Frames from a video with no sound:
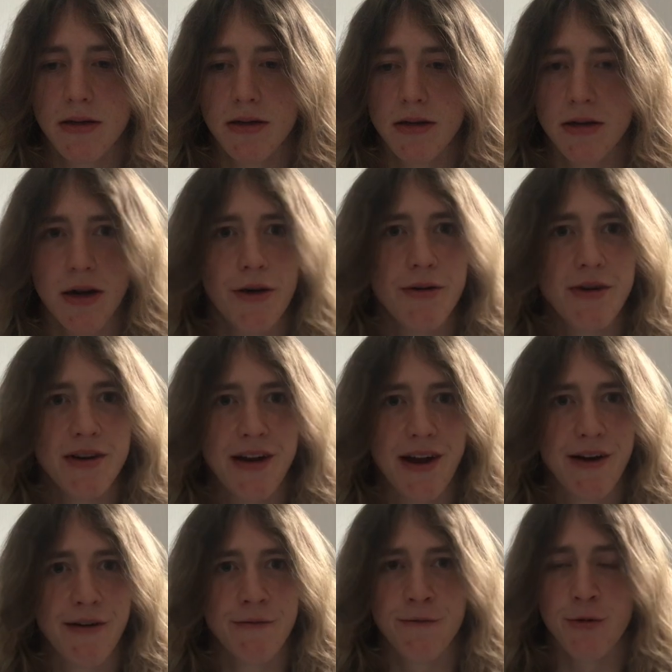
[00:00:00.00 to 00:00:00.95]
going
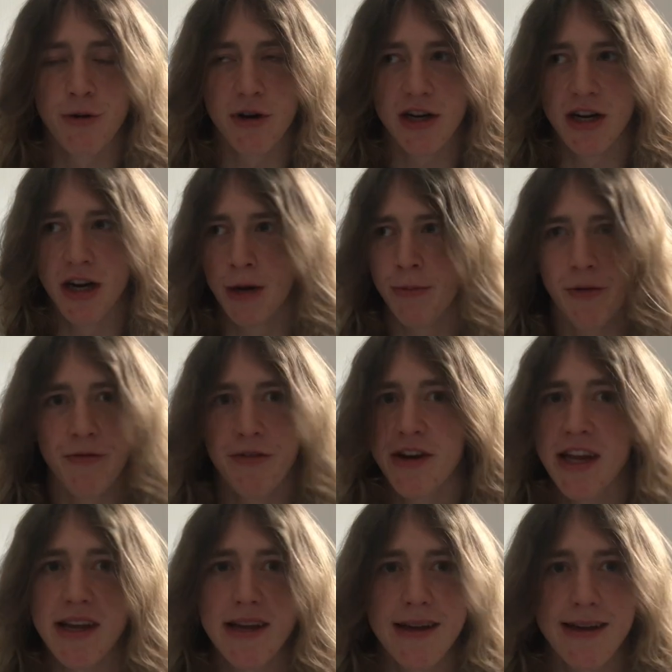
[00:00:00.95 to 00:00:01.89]
down for a cup of
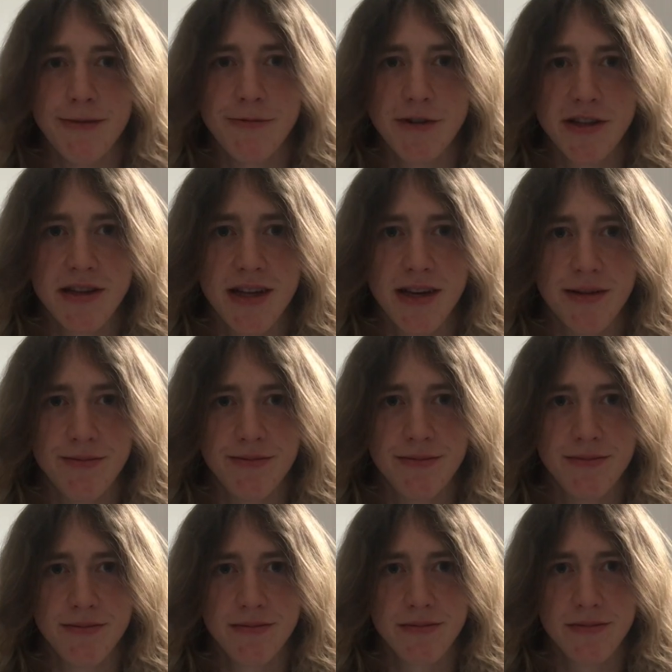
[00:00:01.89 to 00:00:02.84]
tea with them
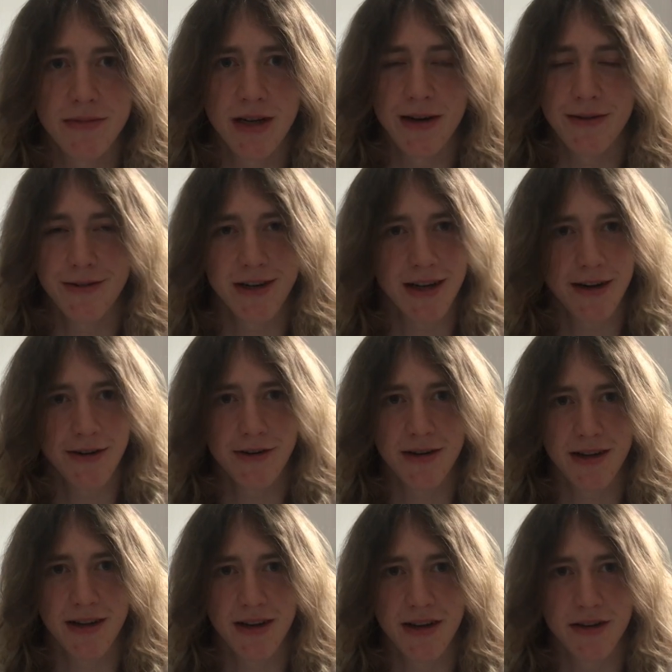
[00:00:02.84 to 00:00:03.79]
every now and
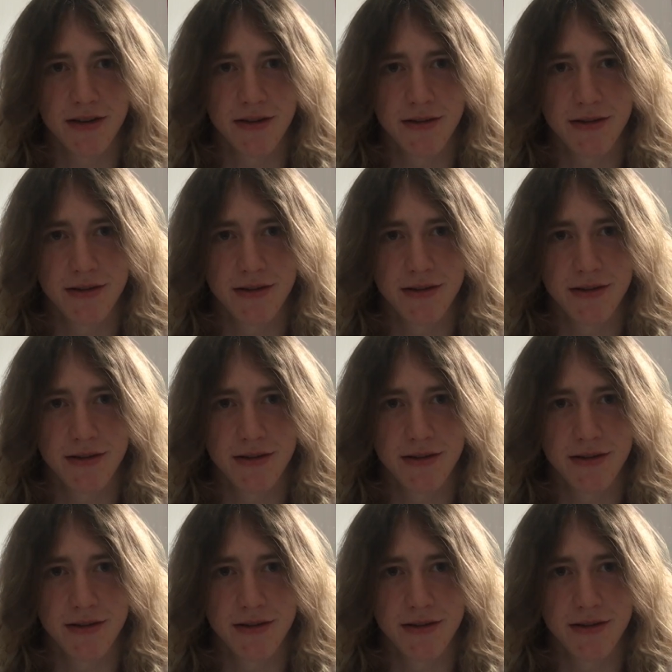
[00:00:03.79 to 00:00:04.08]
again.